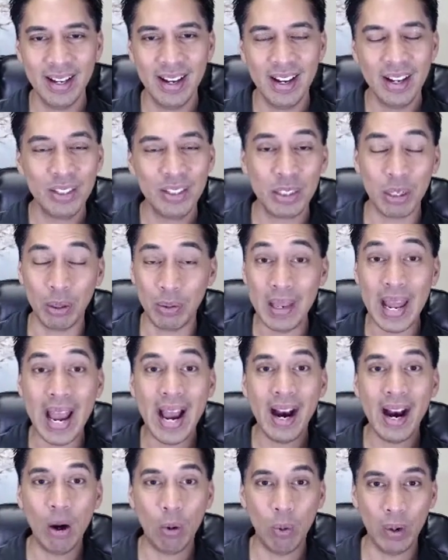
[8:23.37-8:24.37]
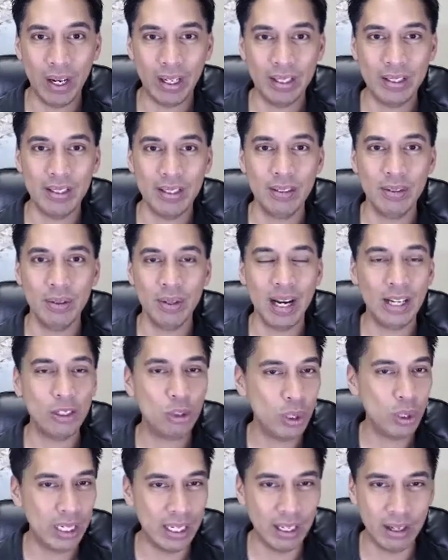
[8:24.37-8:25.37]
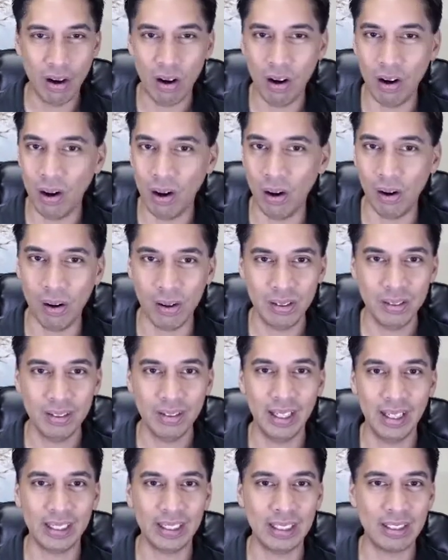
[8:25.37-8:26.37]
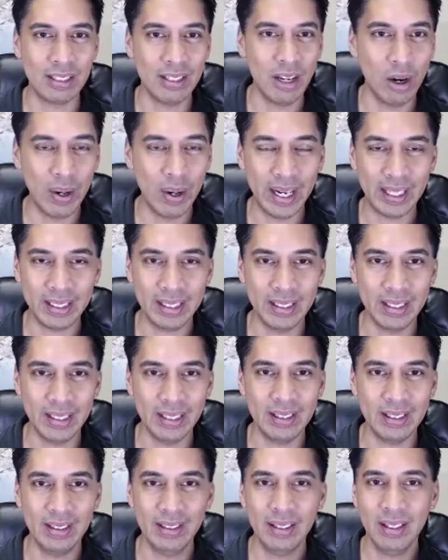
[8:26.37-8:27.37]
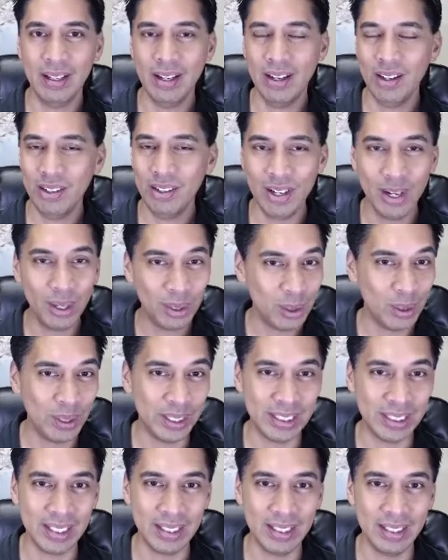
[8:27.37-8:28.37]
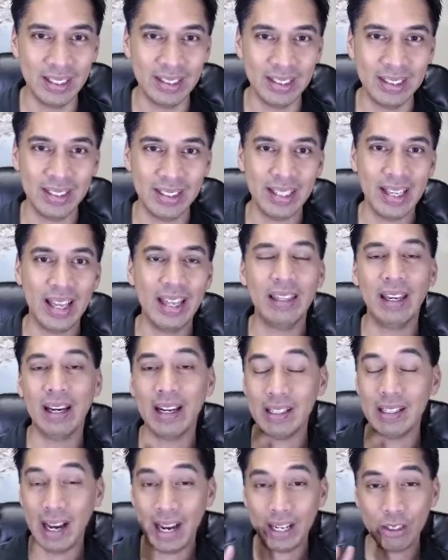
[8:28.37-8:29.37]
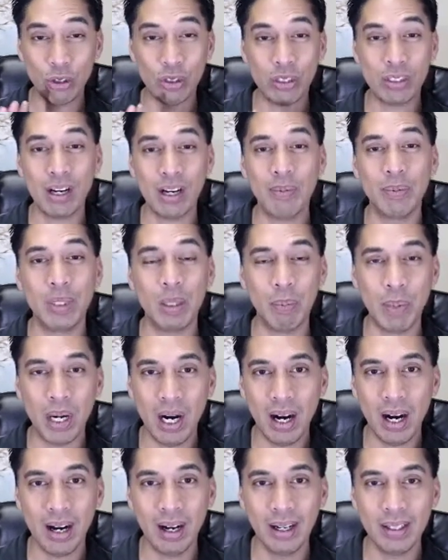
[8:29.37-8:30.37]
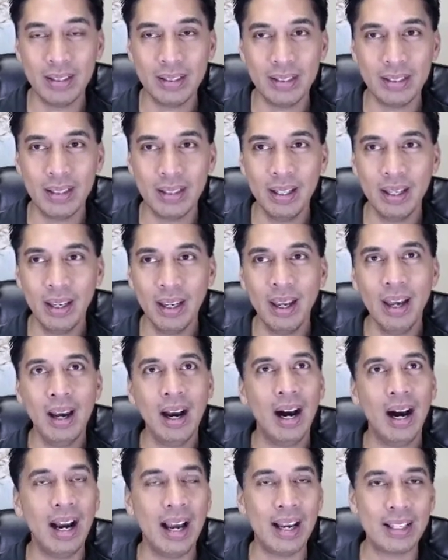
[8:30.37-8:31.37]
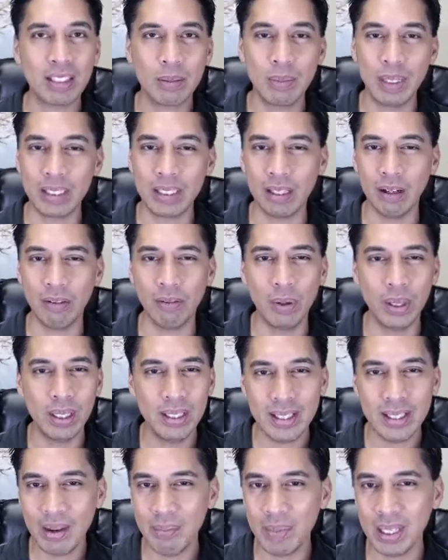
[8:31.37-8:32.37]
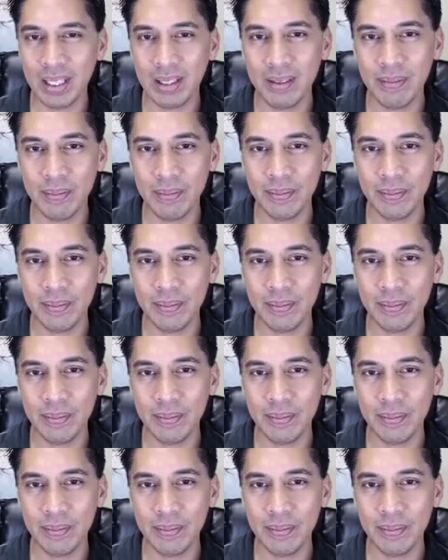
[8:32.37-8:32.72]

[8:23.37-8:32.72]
So now what I do, I treat it all like it's no accident, no coincidence, and then I actually stop to pause. I ask myself, what does that mean?